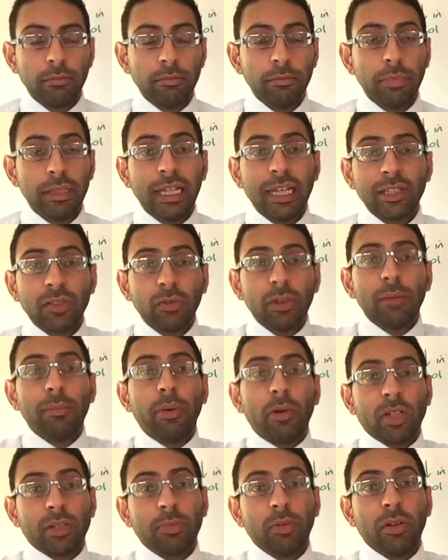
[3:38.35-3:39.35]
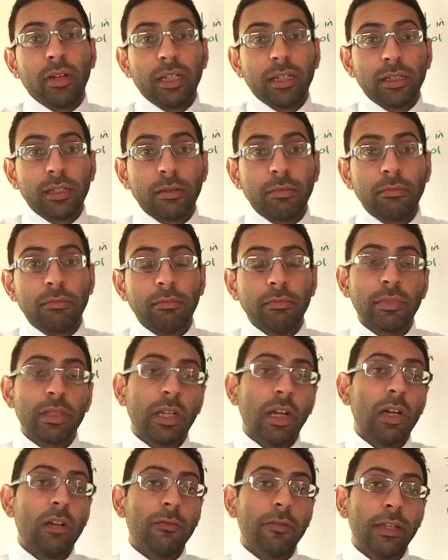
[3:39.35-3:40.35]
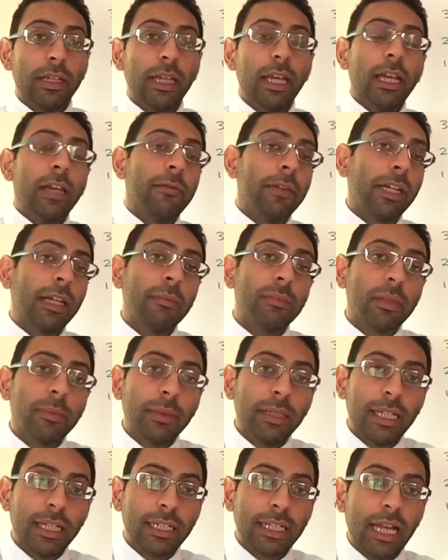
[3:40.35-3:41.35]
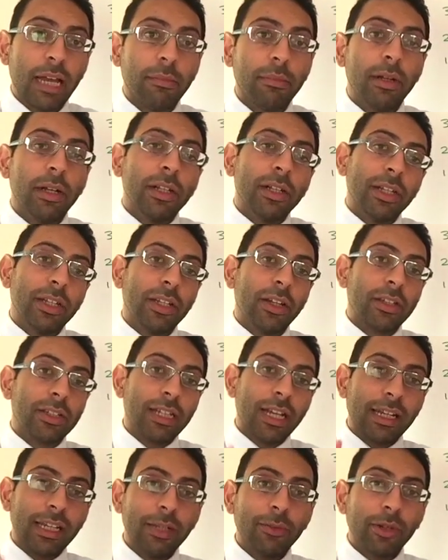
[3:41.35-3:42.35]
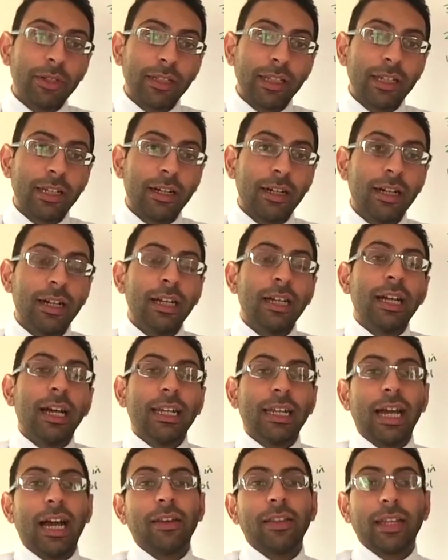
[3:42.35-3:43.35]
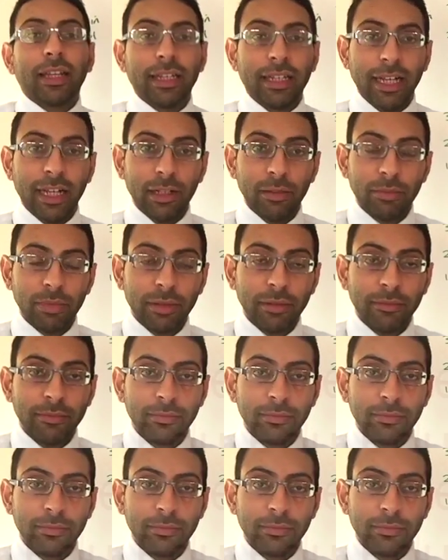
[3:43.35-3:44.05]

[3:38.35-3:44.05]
But that's all a box plot is. So hopefully, if it comes up in the exam, you know exactly what they are and how they can help.